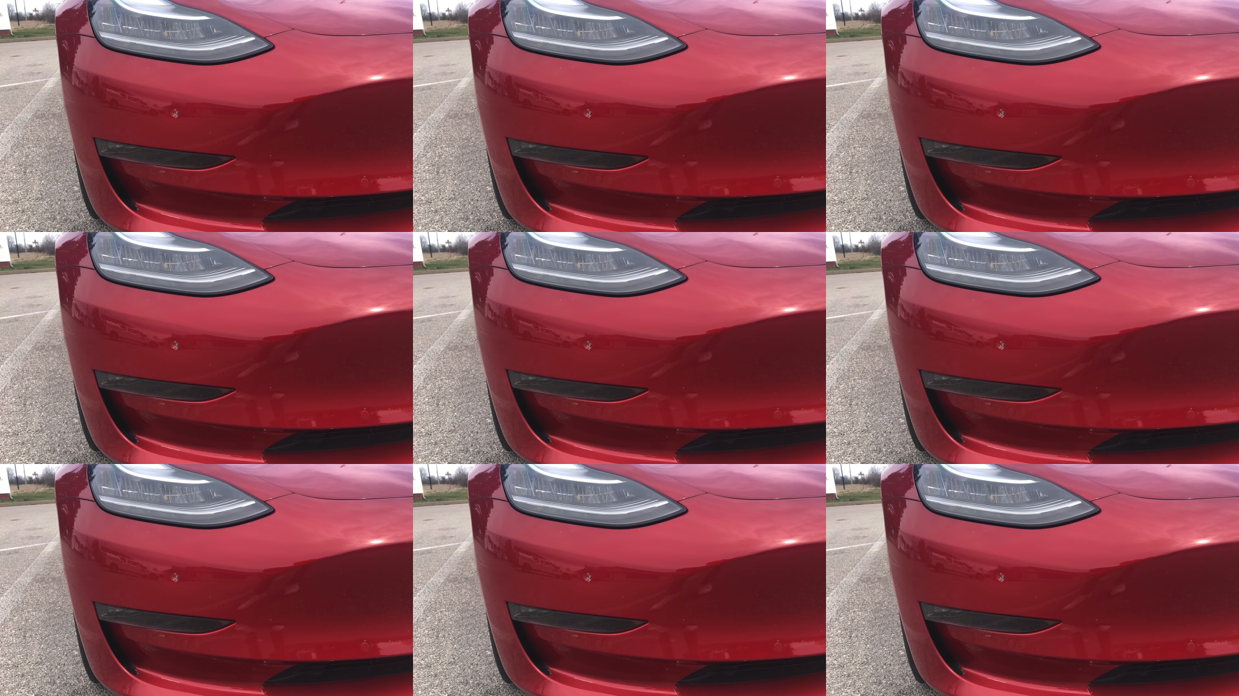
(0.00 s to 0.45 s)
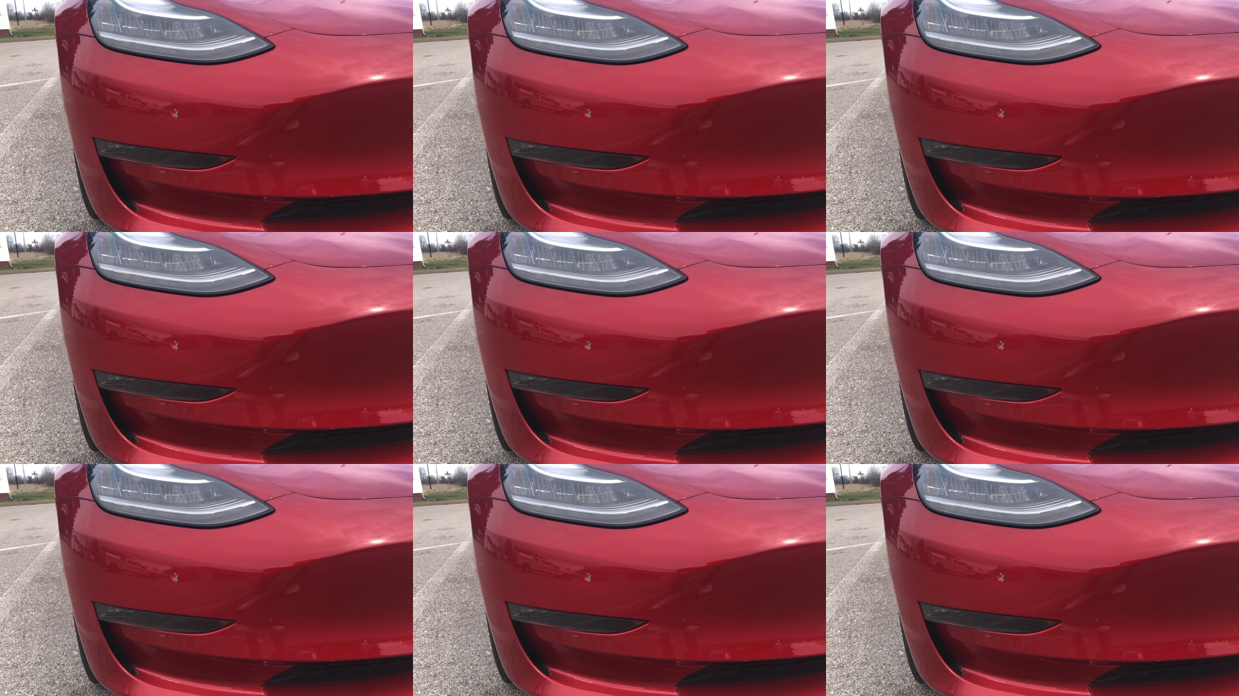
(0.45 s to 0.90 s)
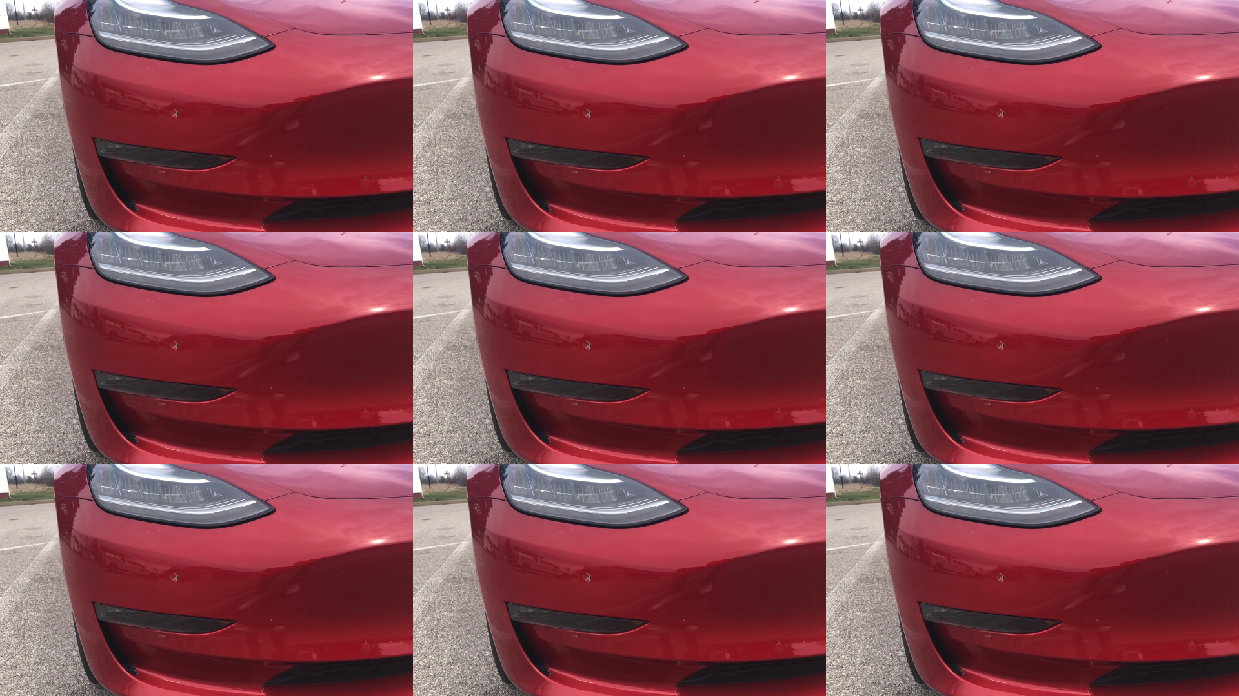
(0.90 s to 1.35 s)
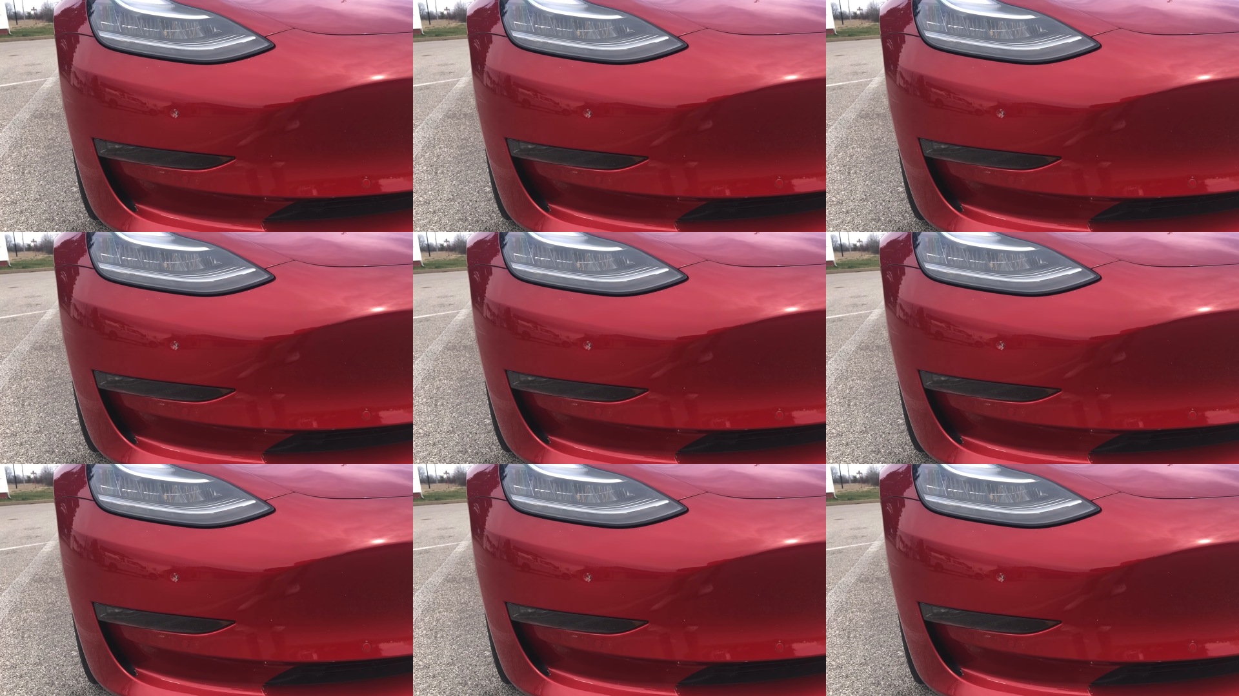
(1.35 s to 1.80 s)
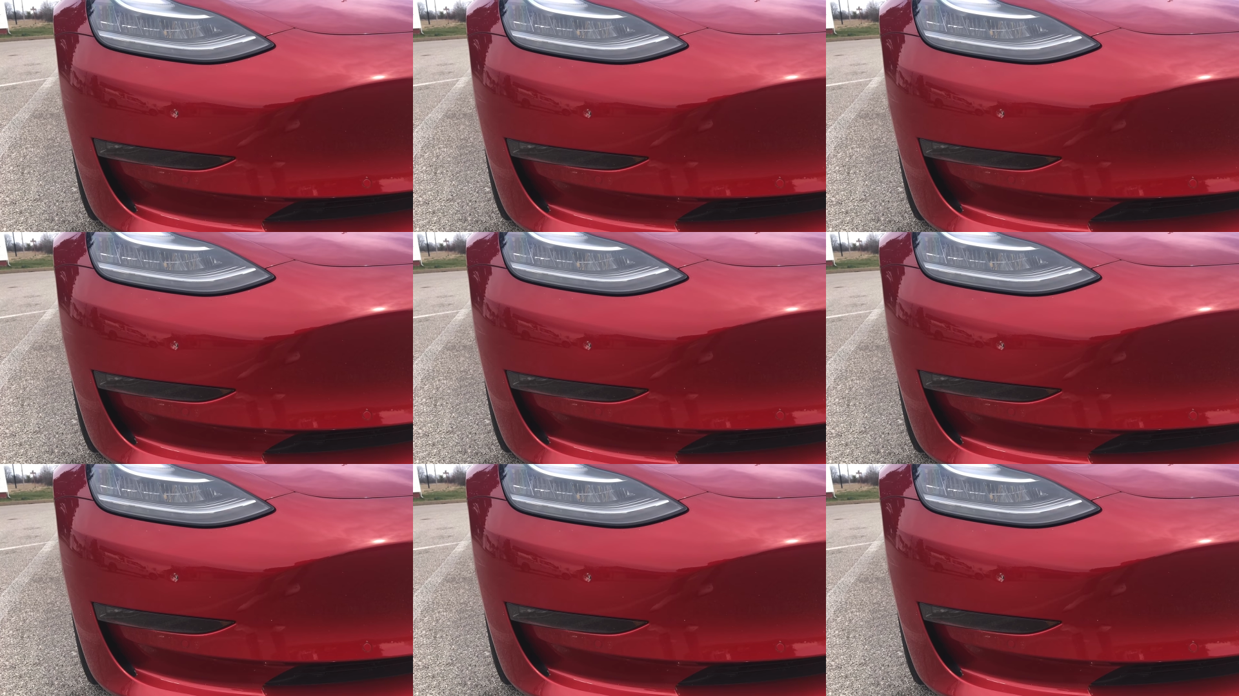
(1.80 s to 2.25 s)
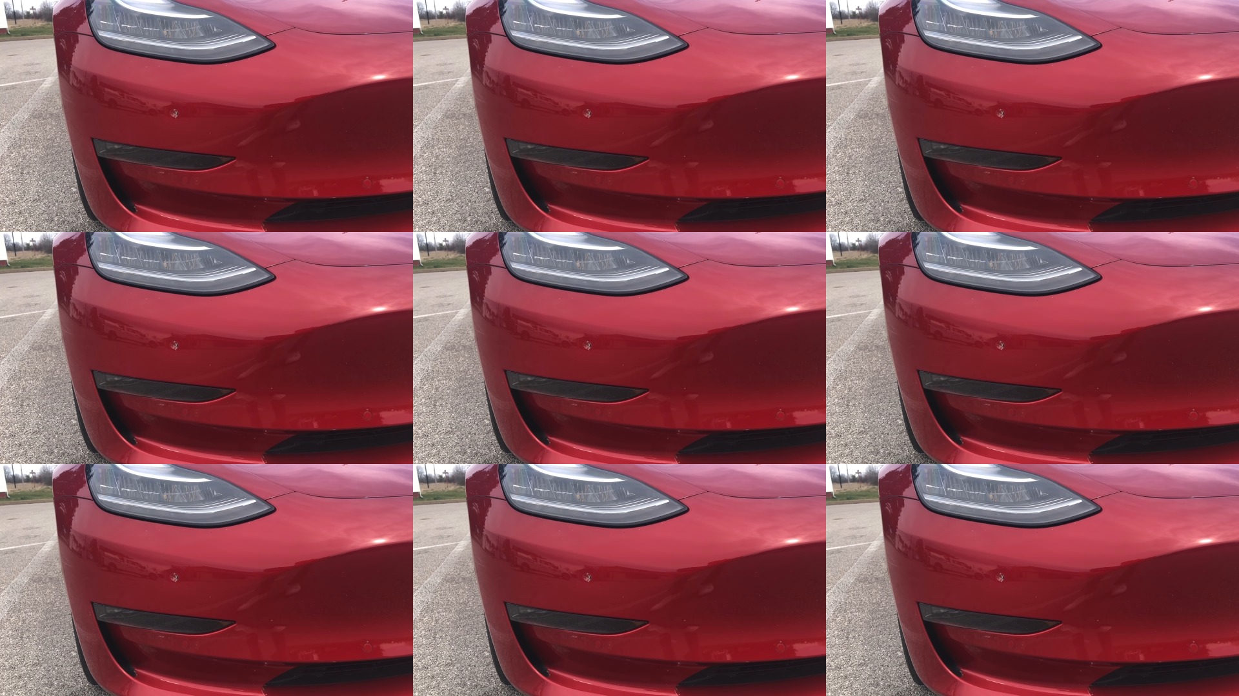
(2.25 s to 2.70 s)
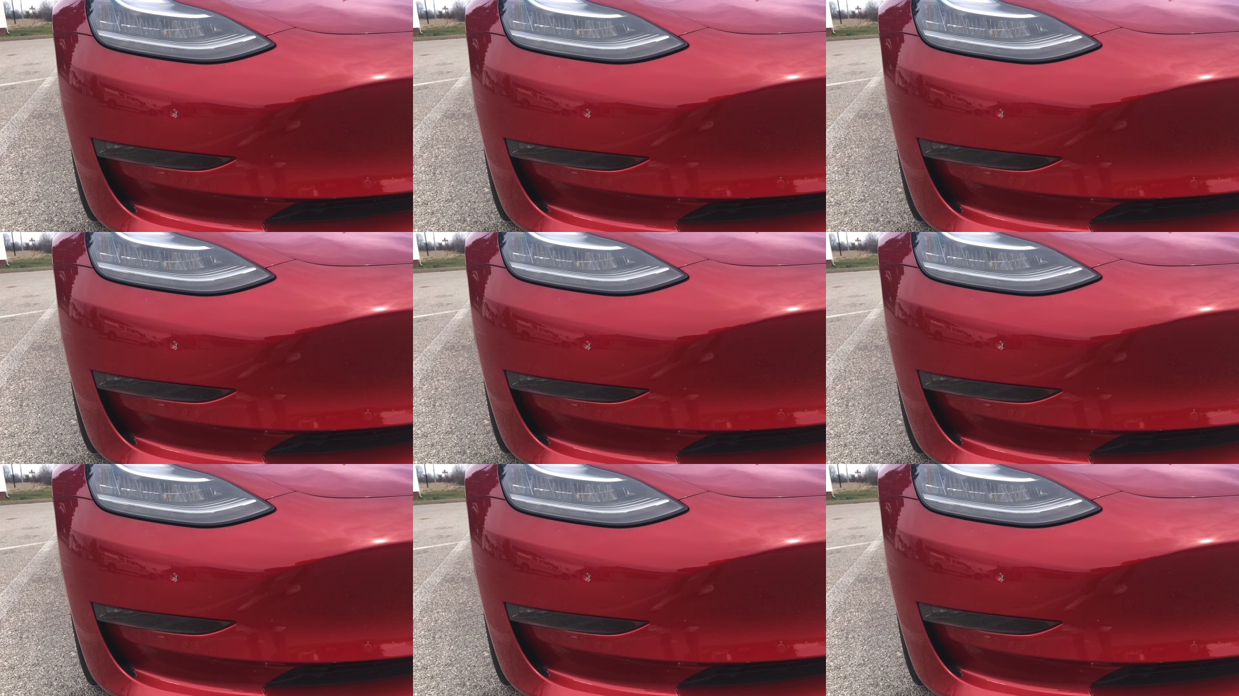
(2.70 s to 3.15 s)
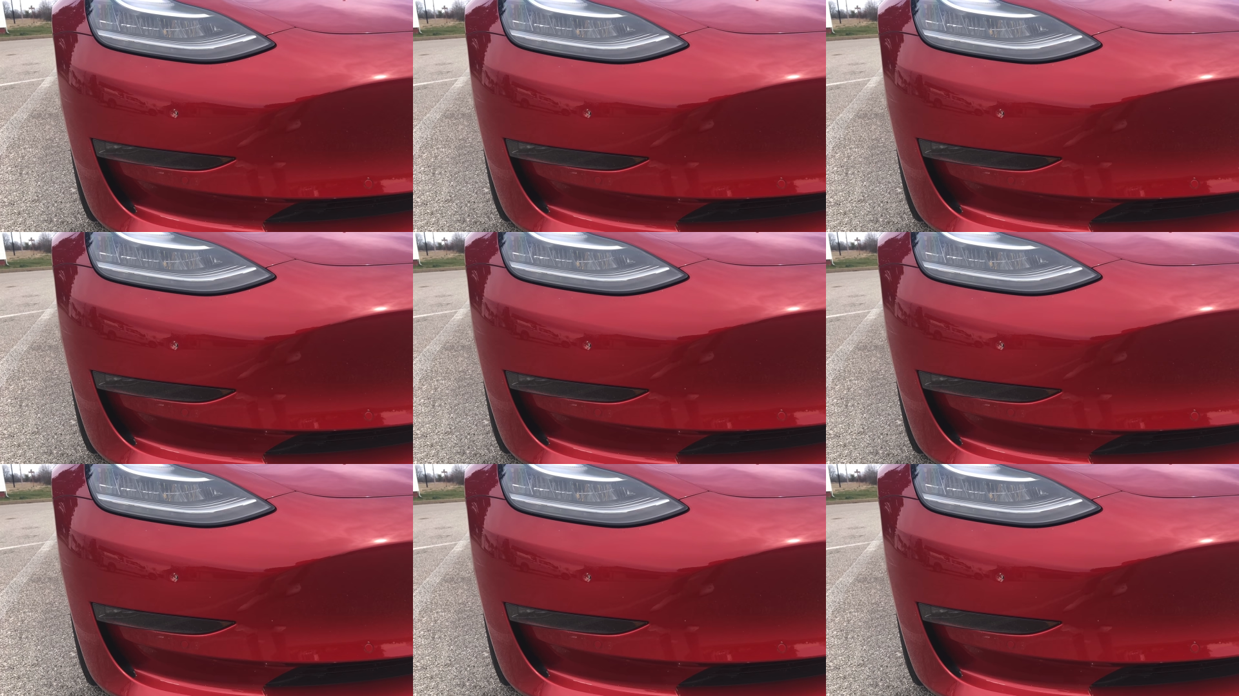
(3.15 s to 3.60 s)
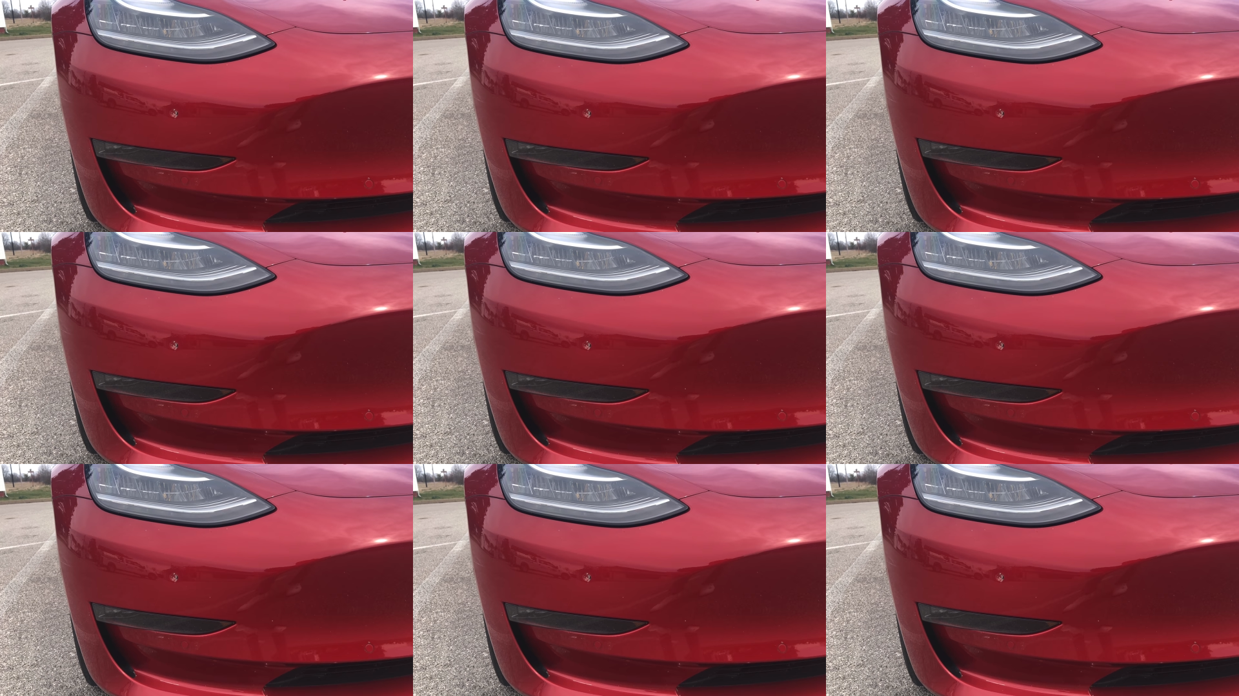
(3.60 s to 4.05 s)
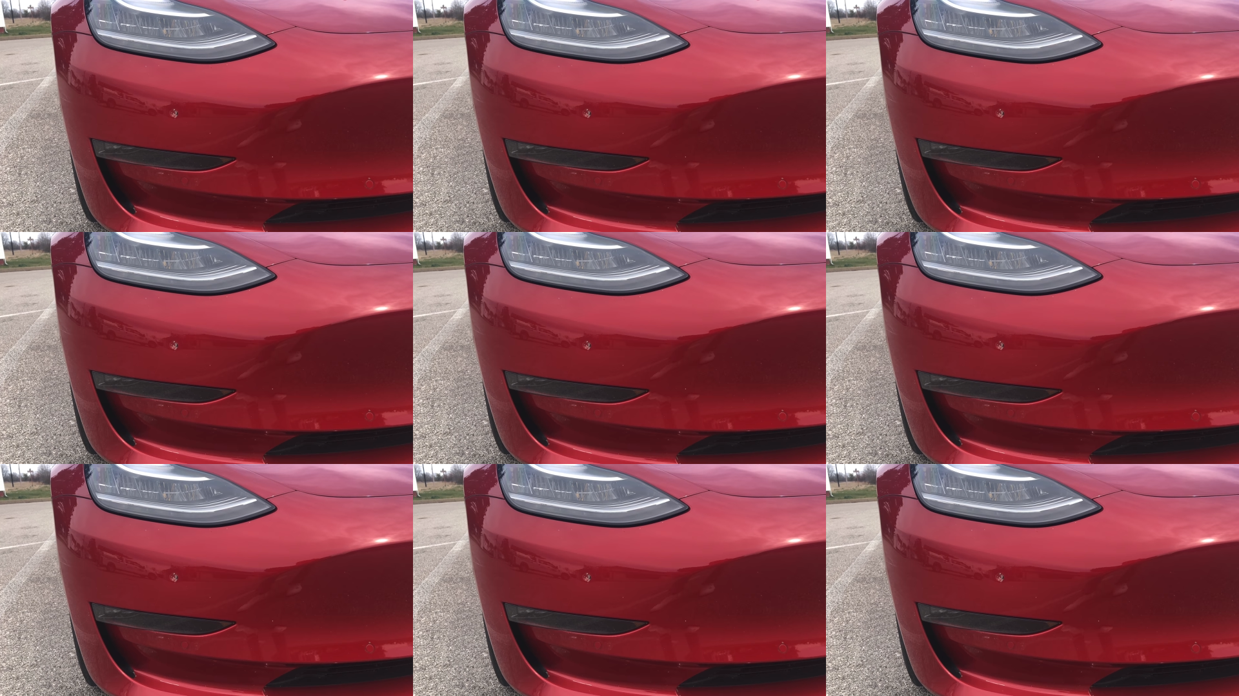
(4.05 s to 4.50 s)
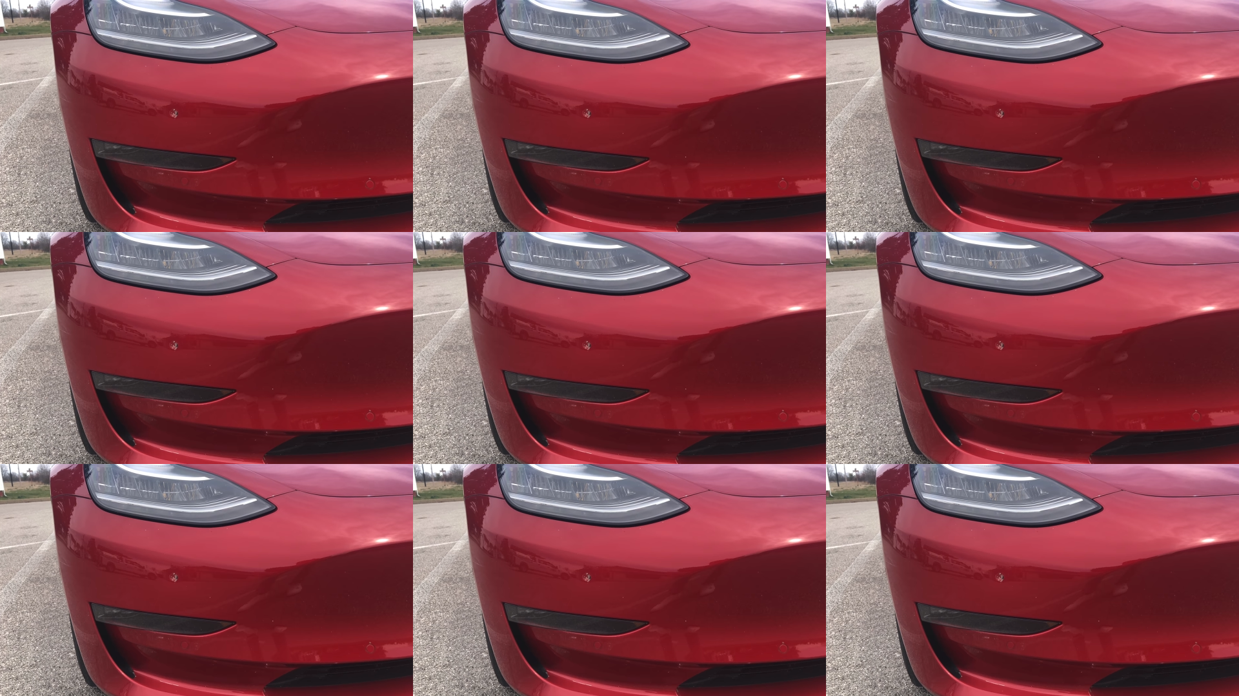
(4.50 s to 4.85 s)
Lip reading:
[unreadable: no face in view]